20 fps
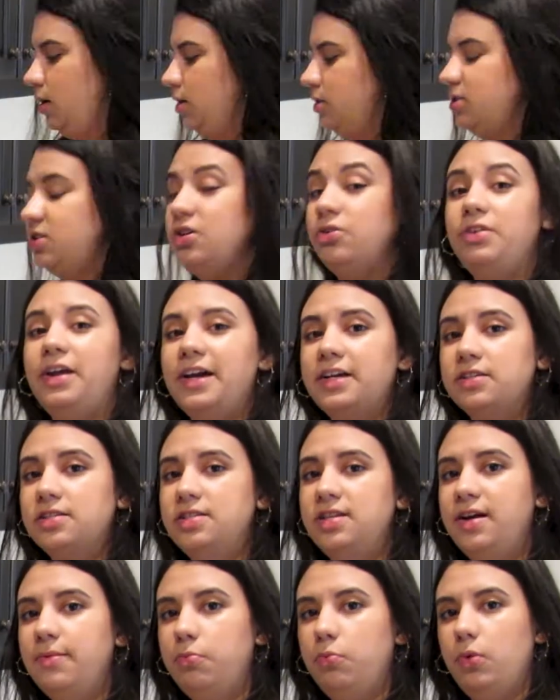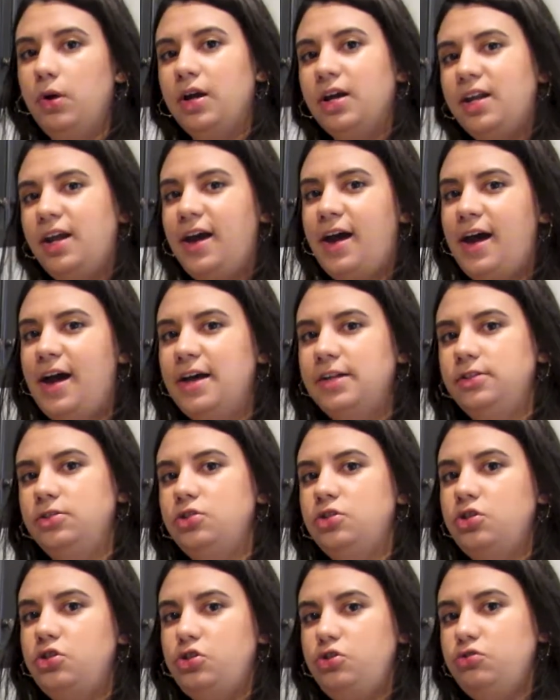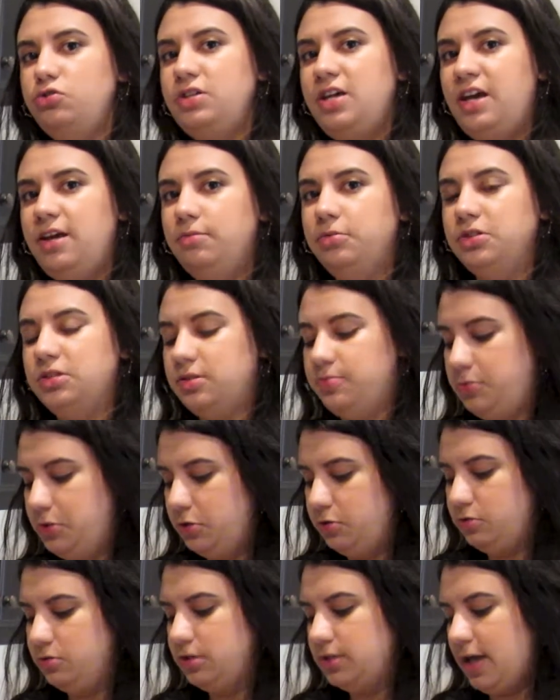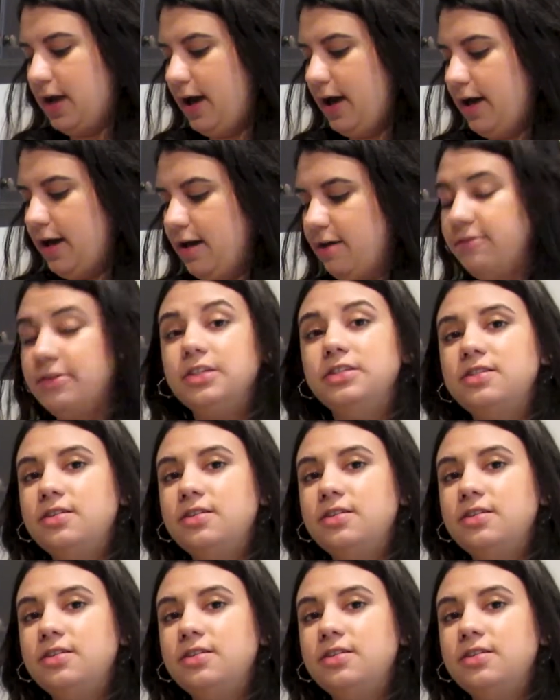So next up, we're gonna add 2 tablespoons of